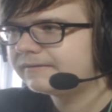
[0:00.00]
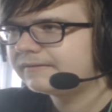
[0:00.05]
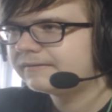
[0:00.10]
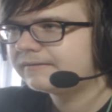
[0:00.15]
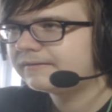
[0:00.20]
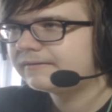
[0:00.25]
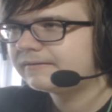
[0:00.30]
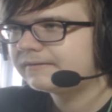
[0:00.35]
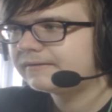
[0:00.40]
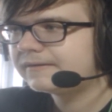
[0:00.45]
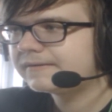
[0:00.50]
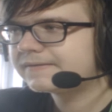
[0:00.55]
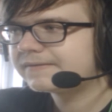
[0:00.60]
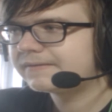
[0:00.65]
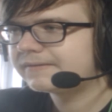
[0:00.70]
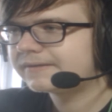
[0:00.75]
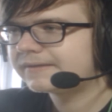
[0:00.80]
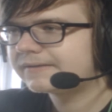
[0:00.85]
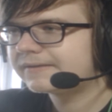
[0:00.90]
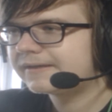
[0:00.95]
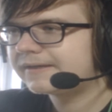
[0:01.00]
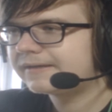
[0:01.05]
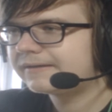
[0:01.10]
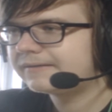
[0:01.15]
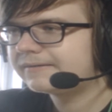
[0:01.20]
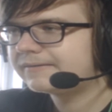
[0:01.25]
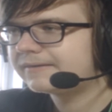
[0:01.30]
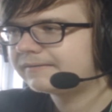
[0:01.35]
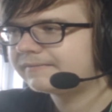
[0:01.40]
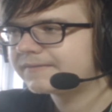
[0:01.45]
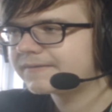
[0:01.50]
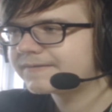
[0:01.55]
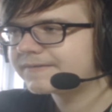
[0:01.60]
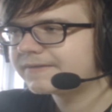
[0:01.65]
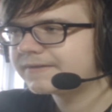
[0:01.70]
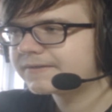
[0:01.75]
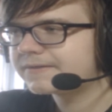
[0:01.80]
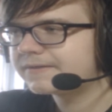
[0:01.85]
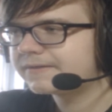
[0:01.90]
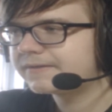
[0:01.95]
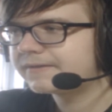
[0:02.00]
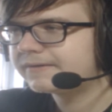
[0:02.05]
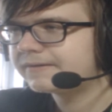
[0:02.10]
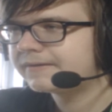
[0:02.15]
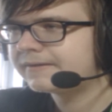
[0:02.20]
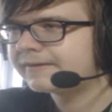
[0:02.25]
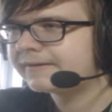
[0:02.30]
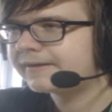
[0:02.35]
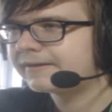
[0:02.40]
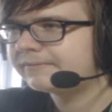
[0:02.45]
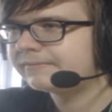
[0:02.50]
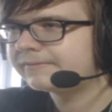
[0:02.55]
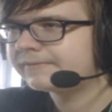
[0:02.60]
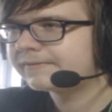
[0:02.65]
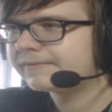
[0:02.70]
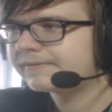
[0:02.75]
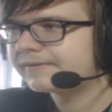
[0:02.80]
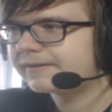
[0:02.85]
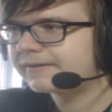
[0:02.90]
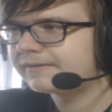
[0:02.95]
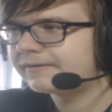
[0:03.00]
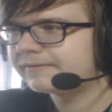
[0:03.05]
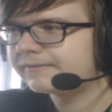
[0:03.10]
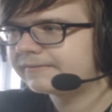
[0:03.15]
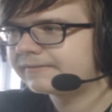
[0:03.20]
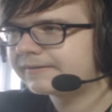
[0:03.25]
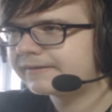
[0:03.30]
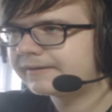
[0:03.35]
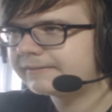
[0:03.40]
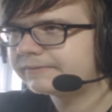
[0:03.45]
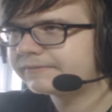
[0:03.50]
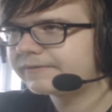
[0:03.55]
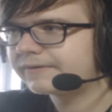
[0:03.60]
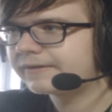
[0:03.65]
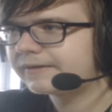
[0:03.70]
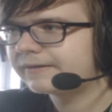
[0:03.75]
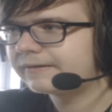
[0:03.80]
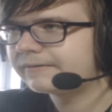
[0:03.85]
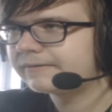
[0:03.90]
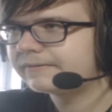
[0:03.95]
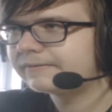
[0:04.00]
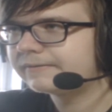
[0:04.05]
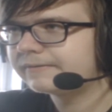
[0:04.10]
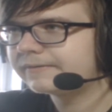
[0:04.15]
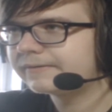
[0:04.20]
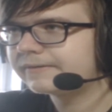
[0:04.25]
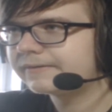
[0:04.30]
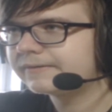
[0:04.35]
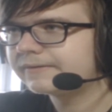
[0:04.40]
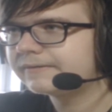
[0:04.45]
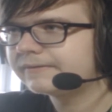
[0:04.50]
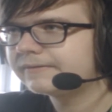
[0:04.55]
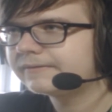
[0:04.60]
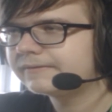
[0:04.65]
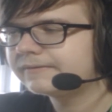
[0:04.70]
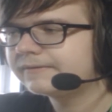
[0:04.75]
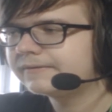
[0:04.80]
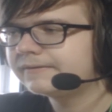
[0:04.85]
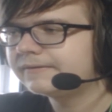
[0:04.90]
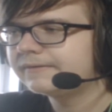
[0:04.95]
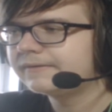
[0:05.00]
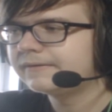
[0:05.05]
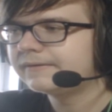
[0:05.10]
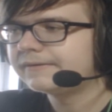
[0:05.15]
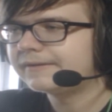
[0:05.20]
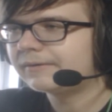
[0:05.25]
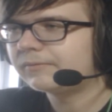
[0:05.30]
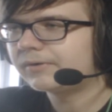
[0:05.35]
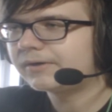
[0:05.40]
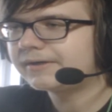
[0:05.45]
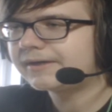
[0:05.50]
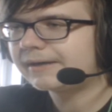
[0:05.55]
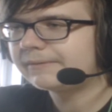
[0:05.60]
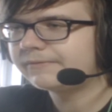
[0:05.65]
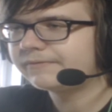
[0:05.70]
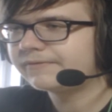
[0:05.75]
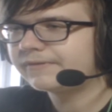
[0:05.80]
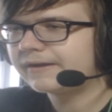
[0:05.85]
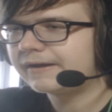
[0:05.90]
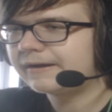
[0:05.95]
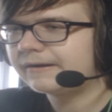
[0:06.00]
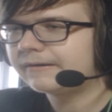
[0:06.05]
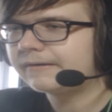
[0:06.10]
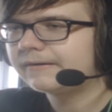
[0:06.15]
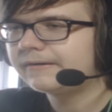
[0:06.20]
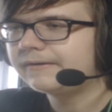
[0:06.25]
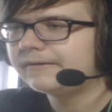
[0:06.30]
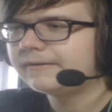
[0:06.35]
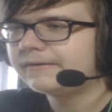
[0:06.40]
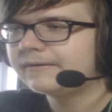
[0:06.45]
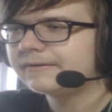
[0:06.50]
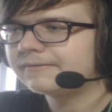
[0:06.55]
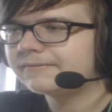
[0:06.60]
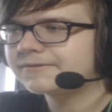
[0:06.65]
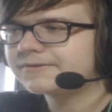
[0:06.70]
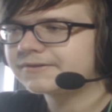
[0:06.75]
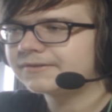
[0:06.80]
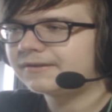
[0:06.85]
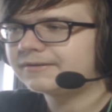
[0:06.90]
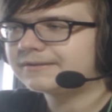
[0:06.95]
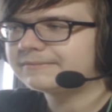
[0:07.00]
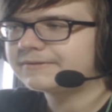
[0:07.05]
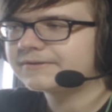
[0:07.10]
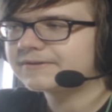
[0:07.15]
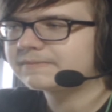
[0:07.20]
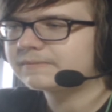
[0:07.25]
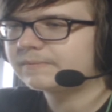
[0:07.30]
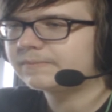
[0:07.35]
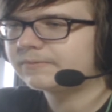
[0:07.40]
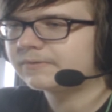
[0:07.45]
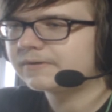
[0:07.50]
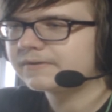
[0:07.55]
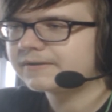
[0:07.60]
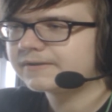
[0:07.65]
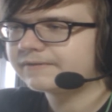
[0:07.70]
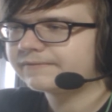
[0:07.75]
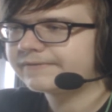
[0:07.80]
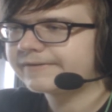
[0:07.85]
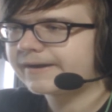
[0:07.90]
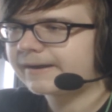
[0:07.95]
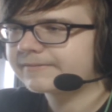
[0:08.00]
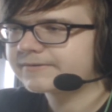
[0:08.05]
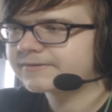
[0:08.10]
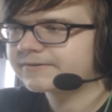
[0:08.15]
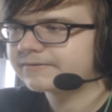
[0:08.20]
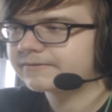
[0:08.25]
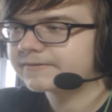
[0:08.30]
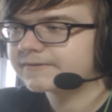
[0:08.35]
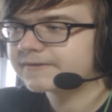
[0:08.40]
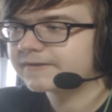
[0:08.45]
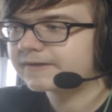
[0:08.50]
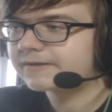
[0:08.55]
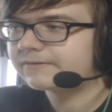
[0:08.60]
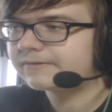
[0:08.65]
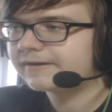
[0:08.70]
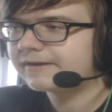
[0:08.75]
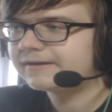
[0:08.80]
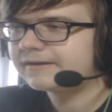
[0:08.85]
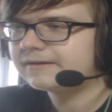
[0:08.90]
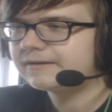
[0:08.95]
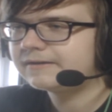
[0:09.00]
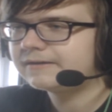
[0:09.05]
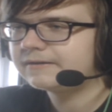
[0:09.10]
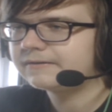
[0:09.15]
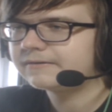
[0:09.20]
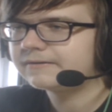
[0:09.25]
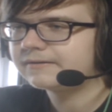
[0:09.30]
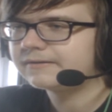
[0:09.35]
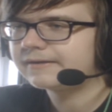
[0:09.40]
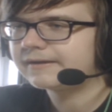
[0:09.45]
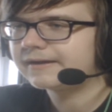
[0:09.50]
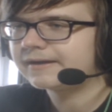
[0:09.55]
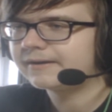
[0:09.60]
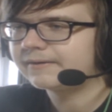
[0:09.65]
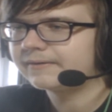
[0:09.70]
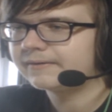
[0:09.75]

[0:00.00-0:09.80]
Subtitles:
I need to look at that conversation again. He had with that other guy with the hair. Hold on. That one guy with the hair. Lord Jellal, I'm here to report that they've captured Urza and are heading here now.